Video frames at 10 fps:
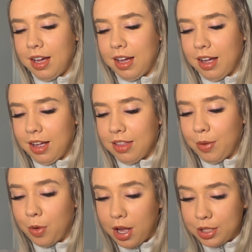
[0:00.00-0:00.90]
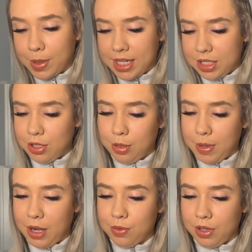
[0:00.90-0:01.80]
they were
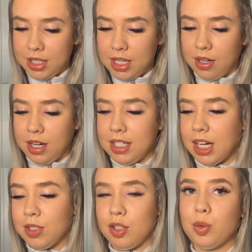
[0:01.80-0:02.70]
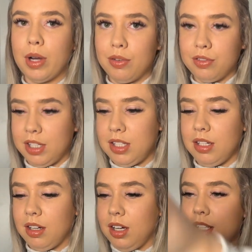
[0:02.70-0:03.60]
£22.99 down to
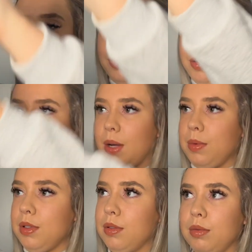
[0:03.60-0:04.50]
£12.99. So I thought that was